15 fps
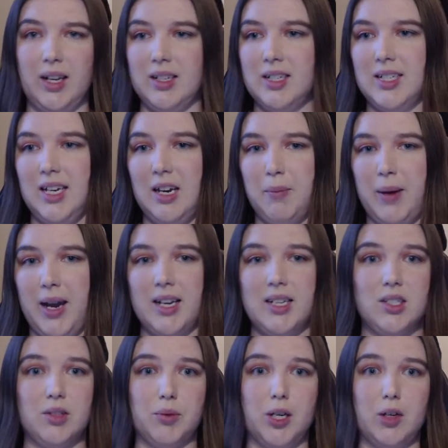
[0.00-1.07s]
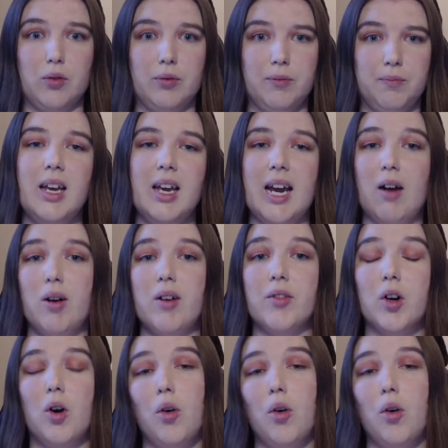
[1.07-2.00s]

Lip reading: take back his throne. However,